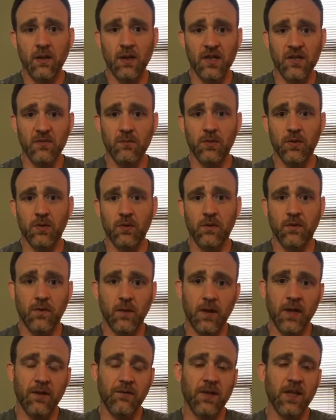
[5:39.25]
is
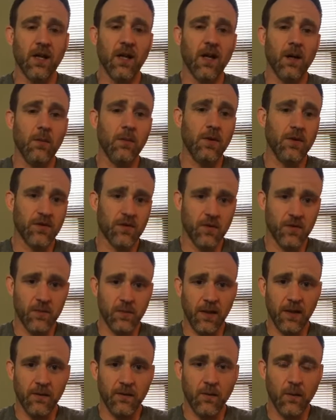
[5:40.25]
beautiful. I have the utmost
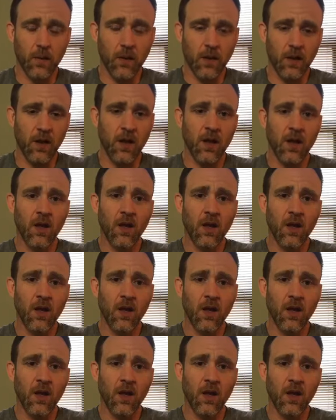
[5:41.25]
respect for it.